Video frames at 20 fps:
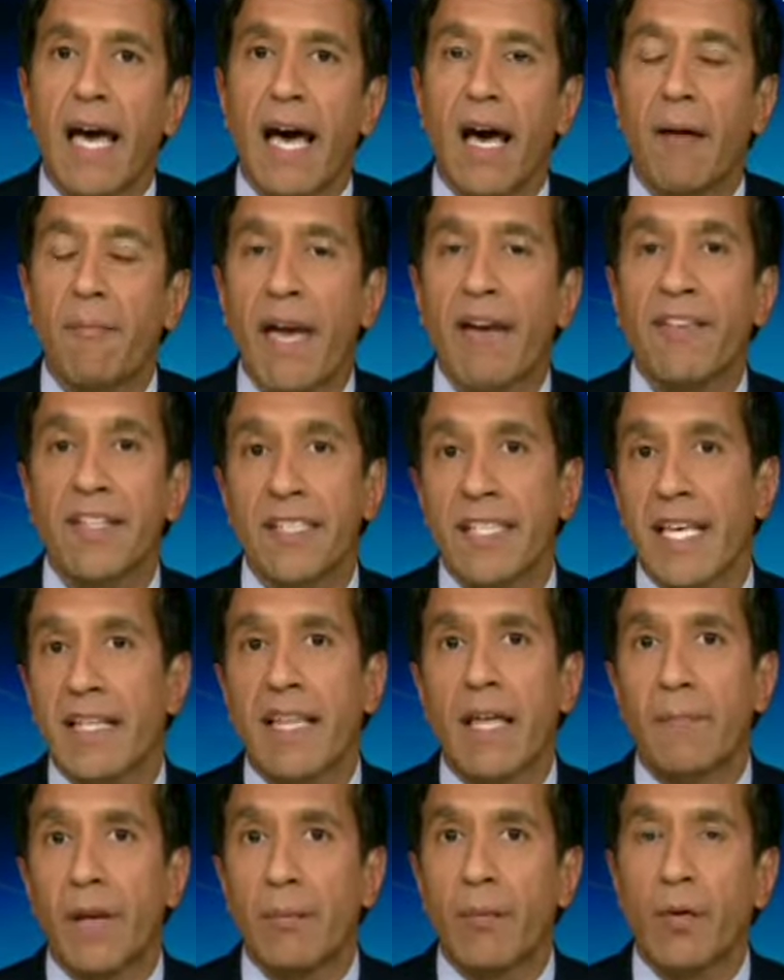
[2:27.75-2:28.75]
Um, having
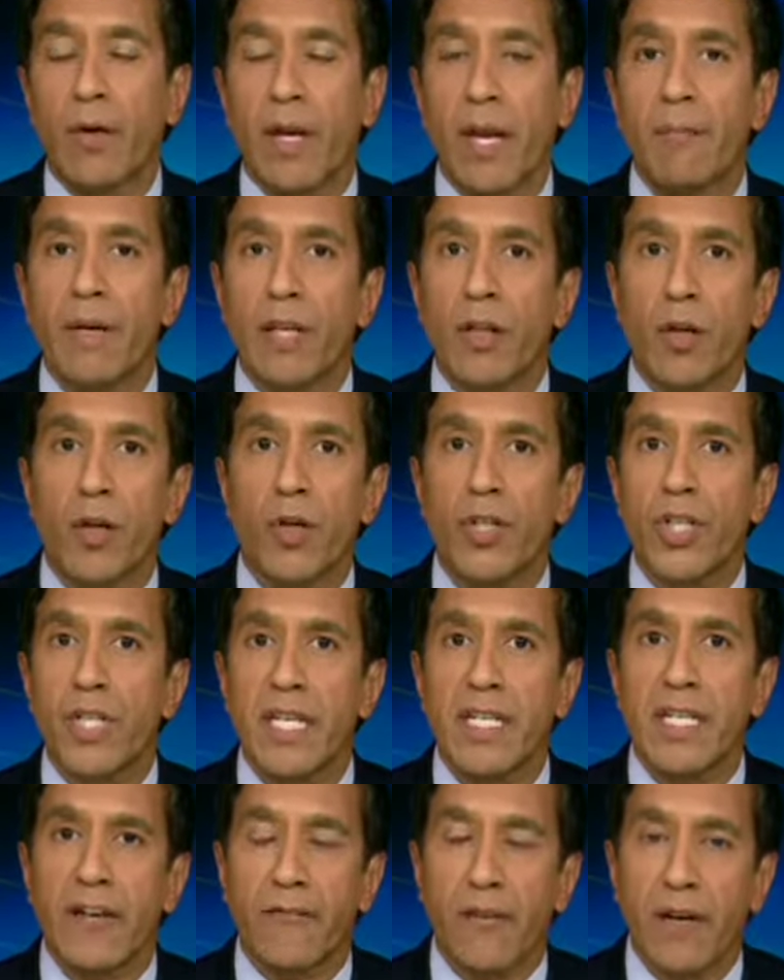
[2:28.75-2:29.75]
said that, people can be
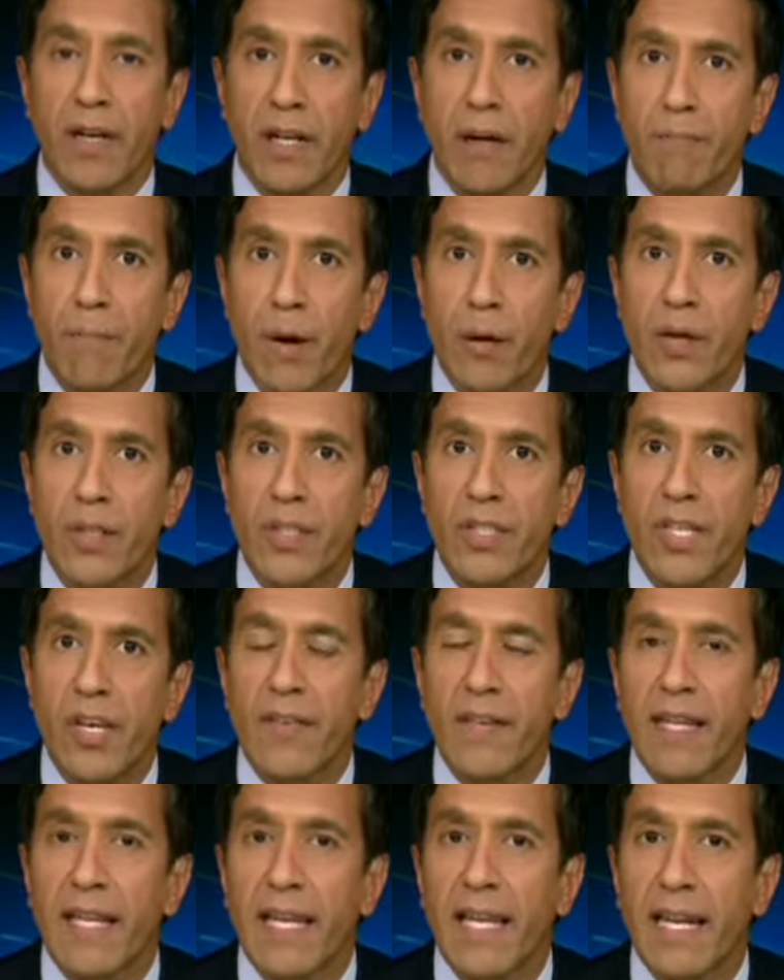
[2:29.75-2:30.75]
allergic to different components
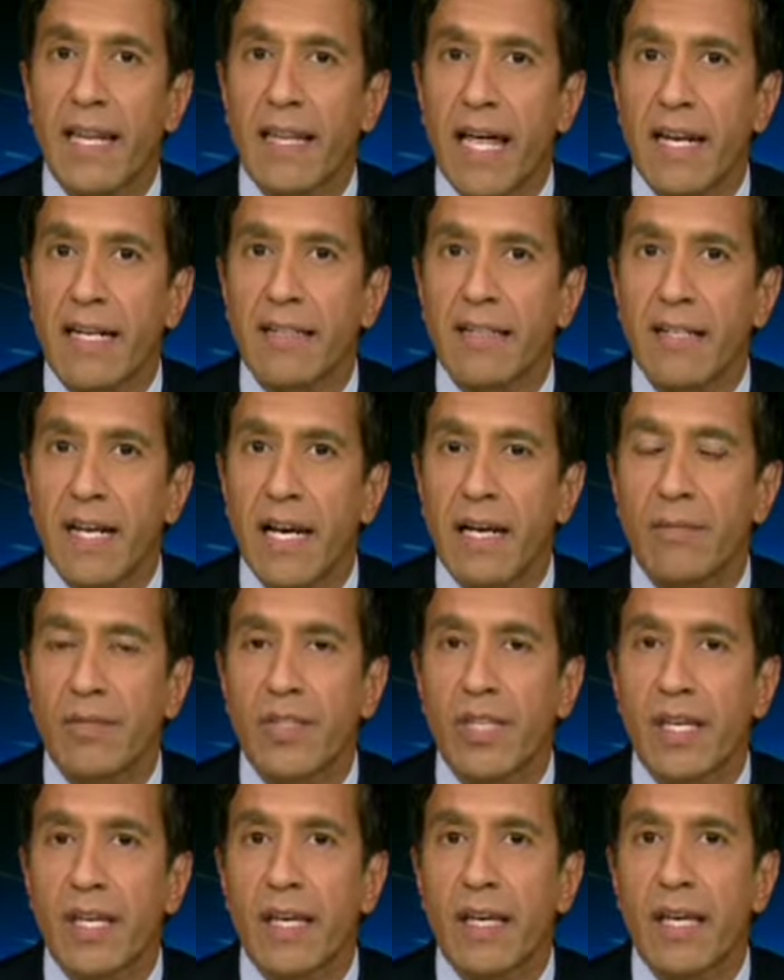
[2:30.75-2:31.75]
of it, and a lot of
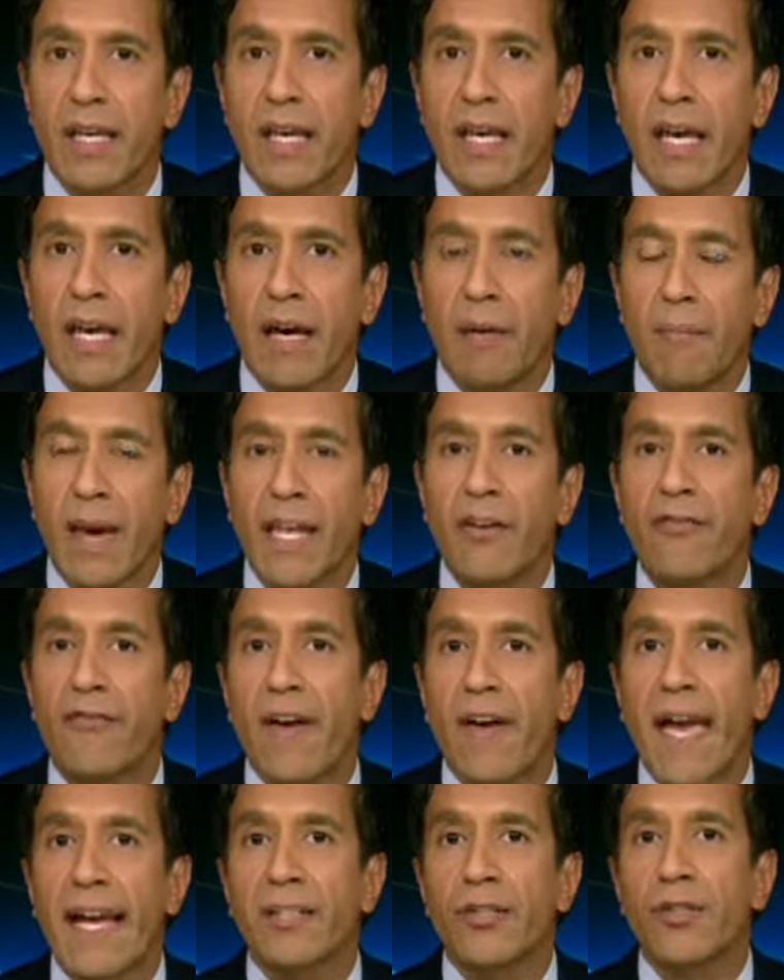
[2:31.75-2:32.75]
times uh, uh,
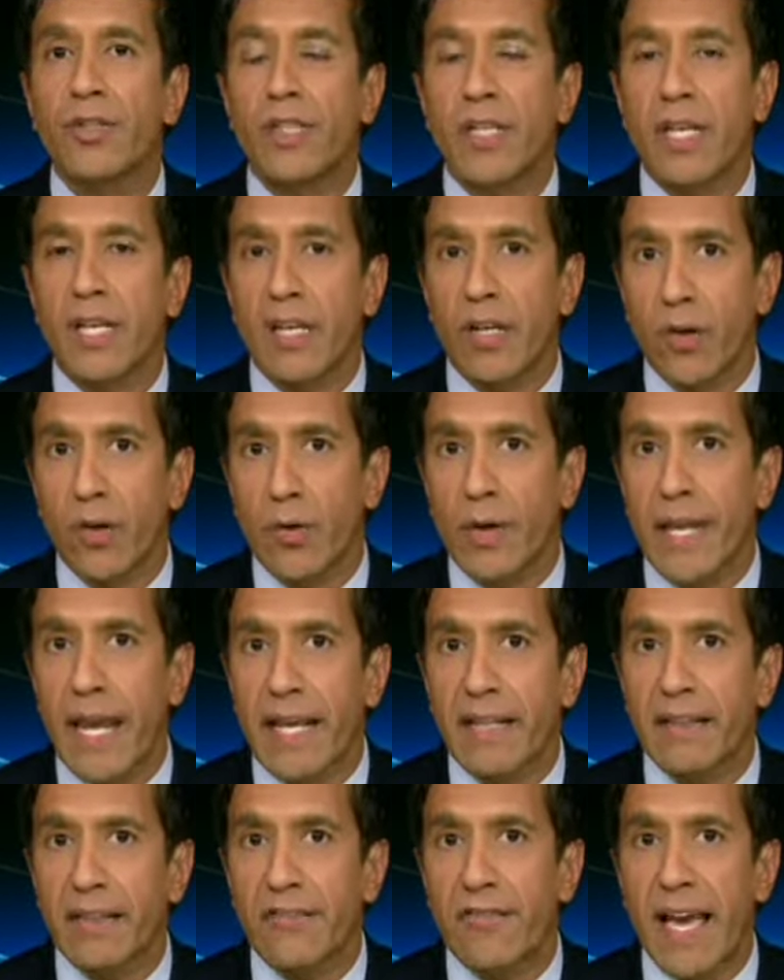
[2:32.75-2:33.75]
manufacturers can
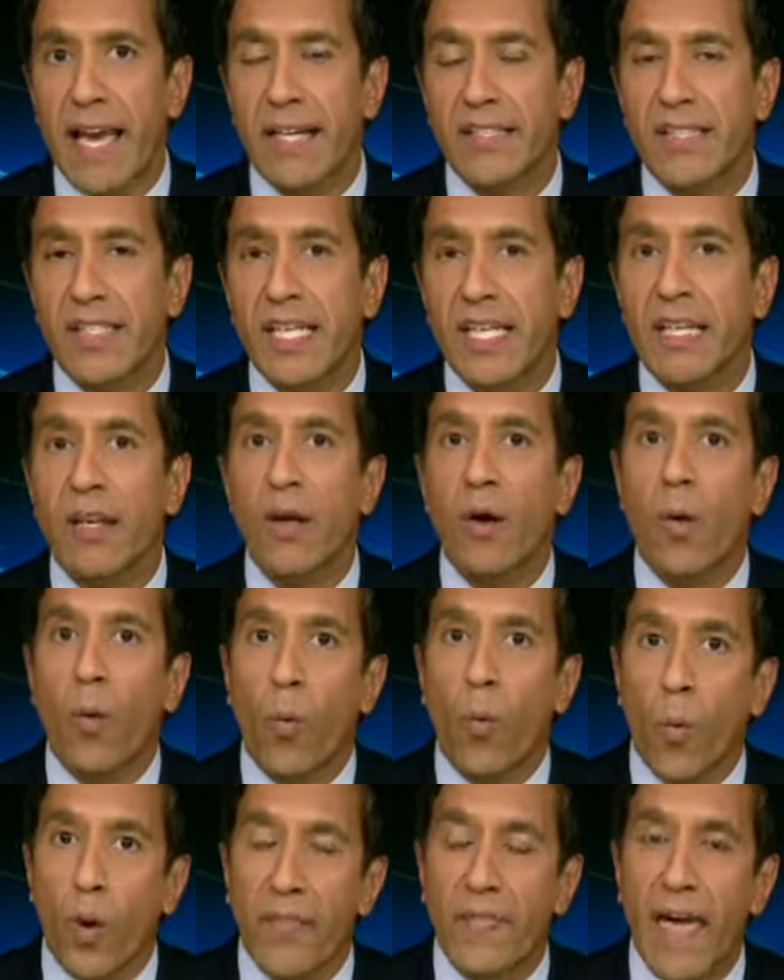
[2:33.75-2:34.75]
create the vaccine
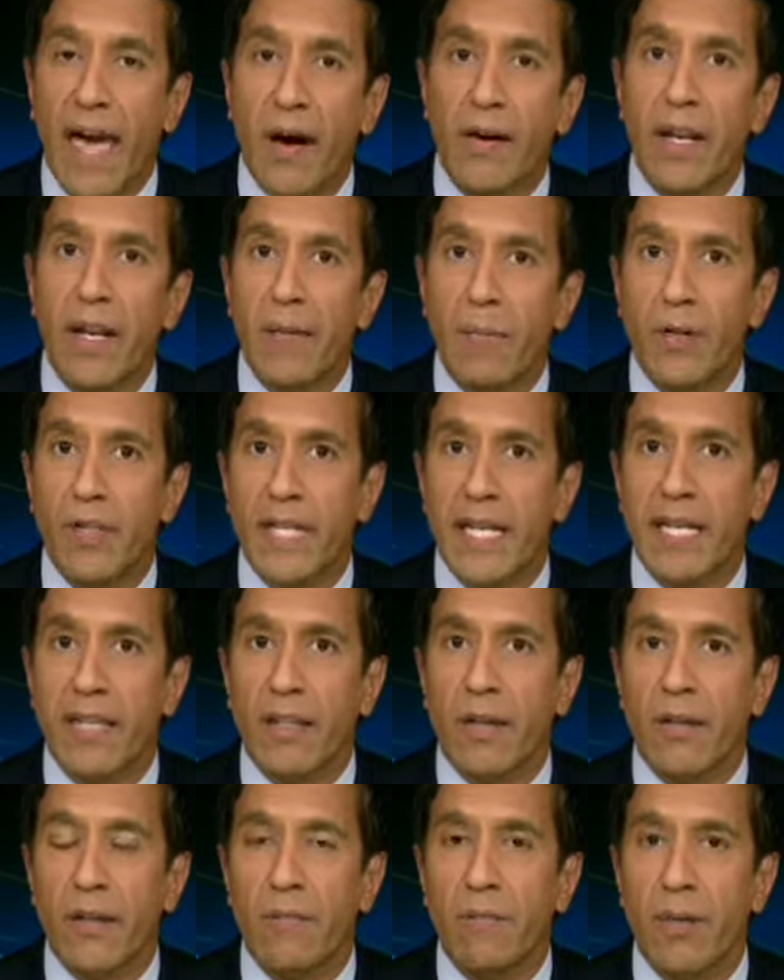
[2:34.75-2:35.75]
without a
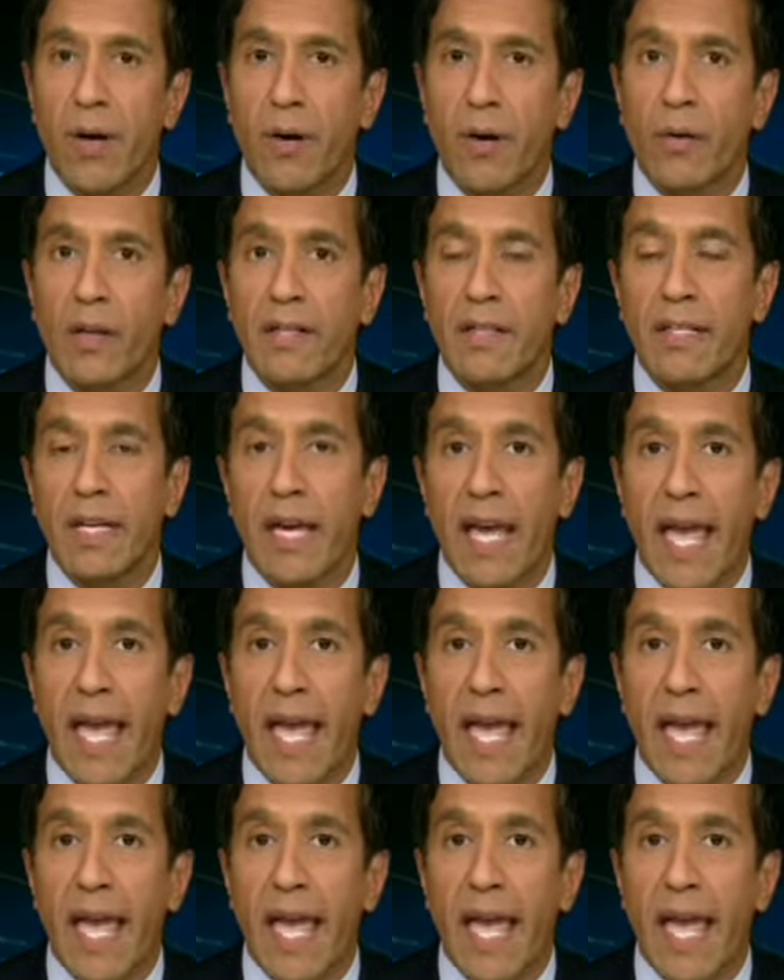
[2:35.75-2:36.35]
particular component.